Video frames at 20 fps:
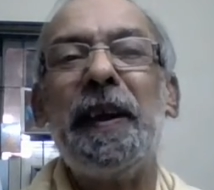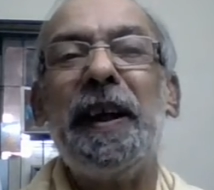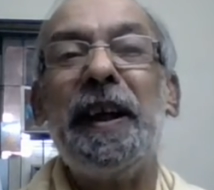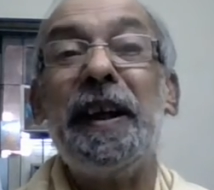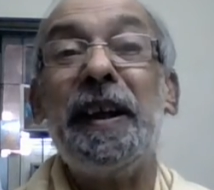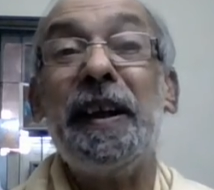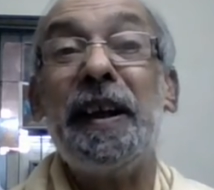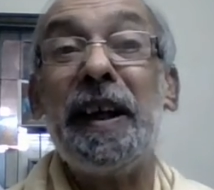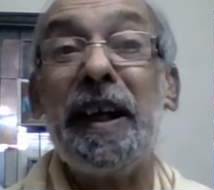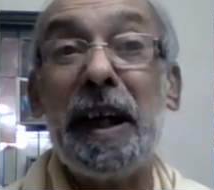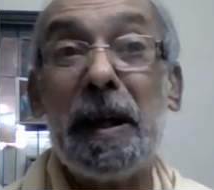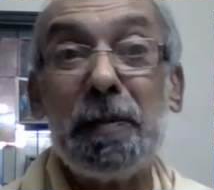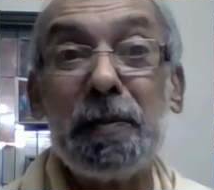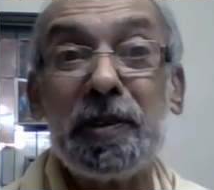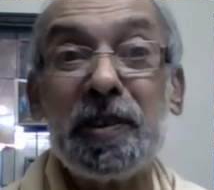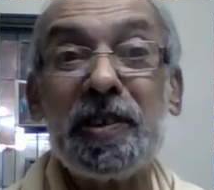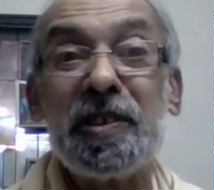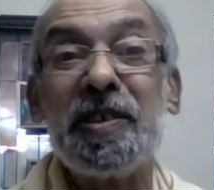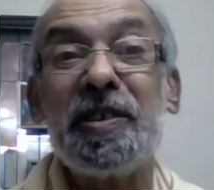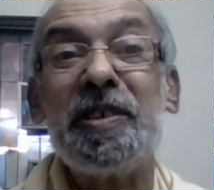and comes
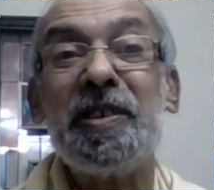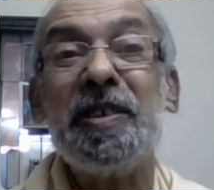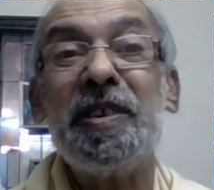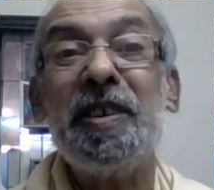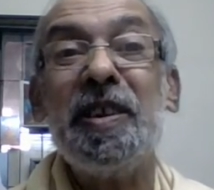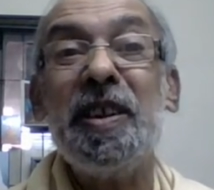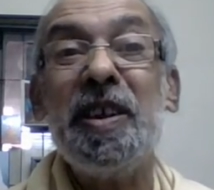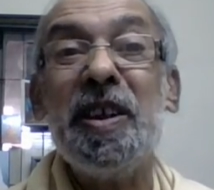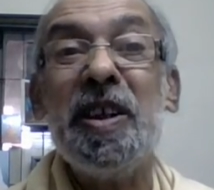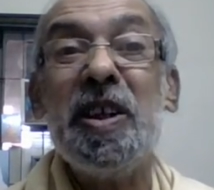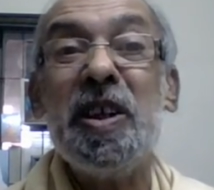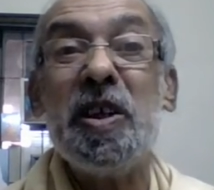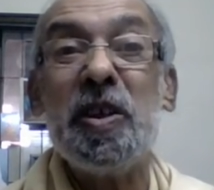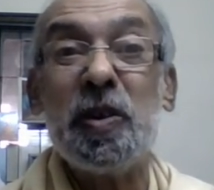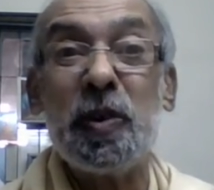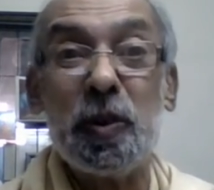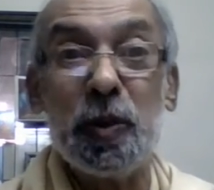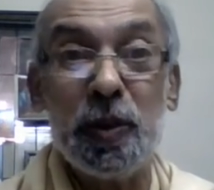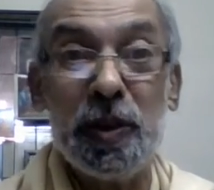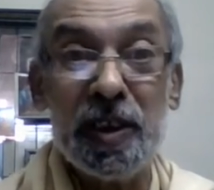
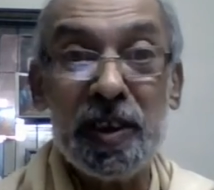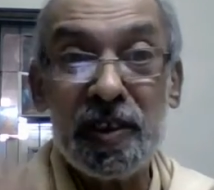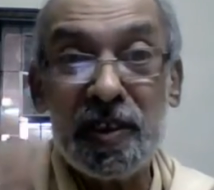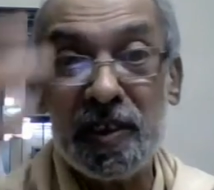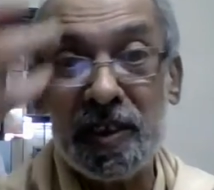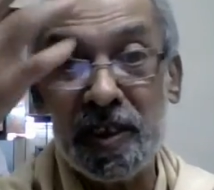to this